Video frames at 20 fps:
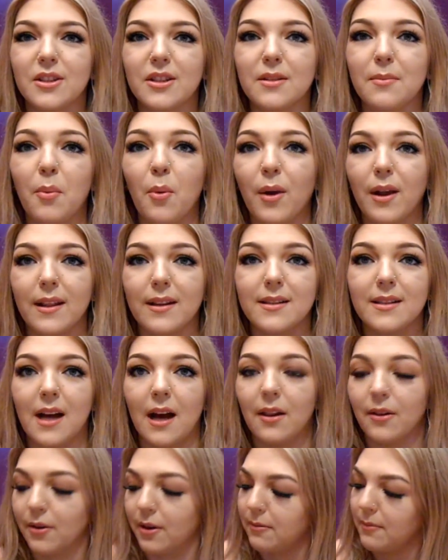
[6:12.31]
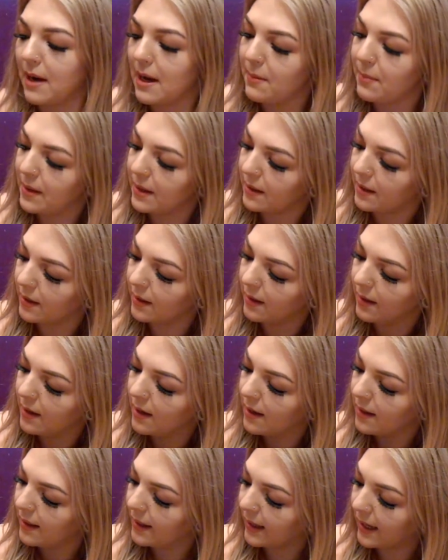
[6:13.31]
a pointless color in my opinion.
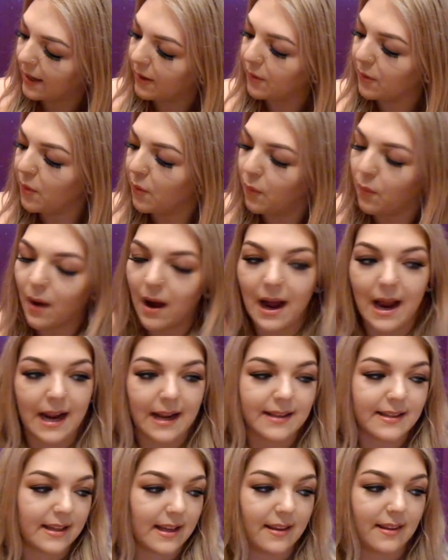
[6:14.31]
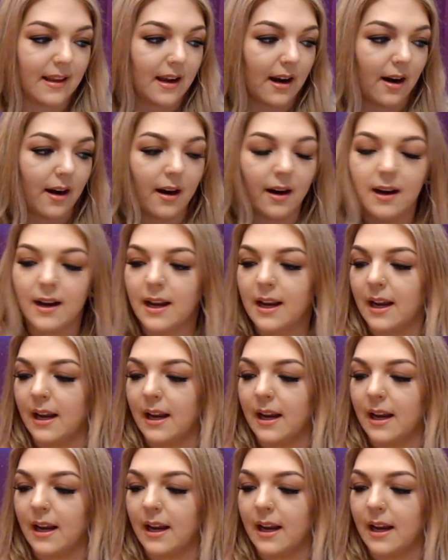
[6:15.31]
Like I don't know why it's in there.